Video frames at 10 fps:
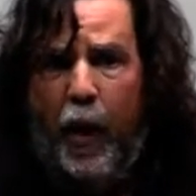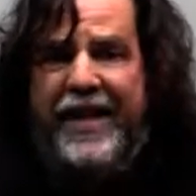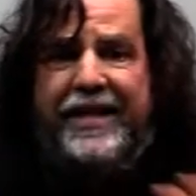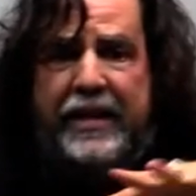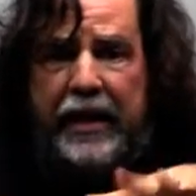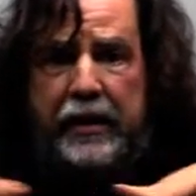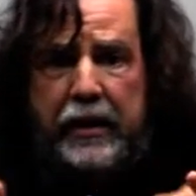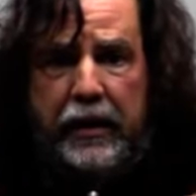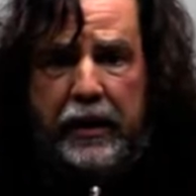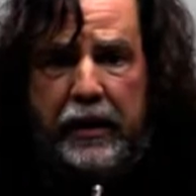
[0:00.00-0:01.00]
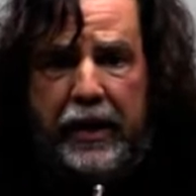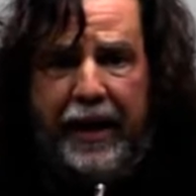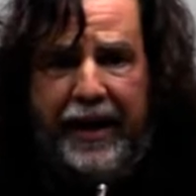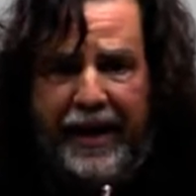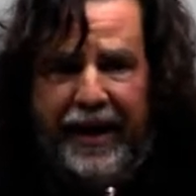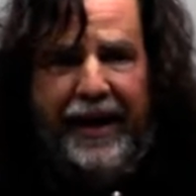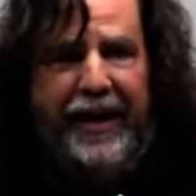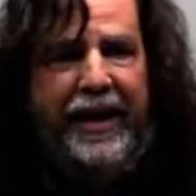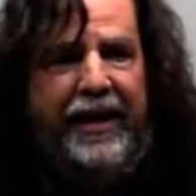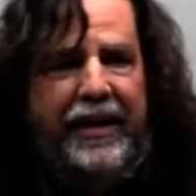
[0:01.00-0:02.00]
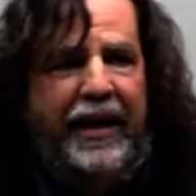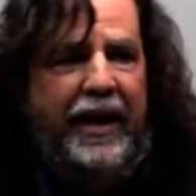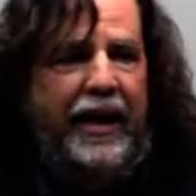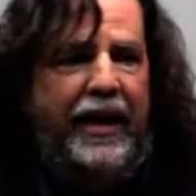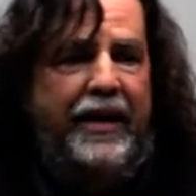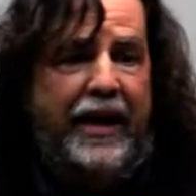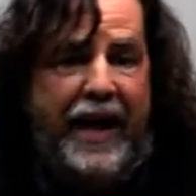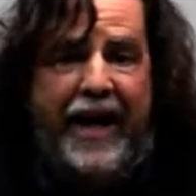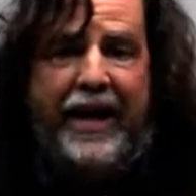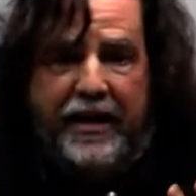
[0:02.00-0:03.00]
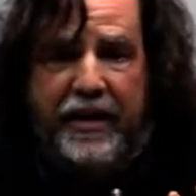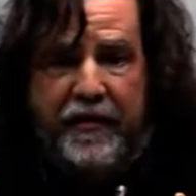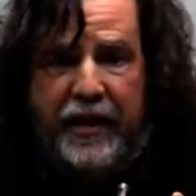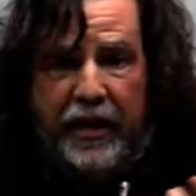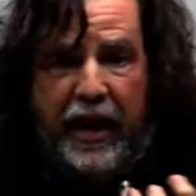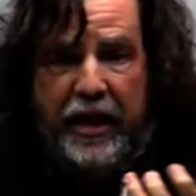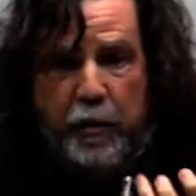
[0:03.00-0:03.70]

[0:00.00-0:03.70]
wasted in the, in, the, in the narratives, in the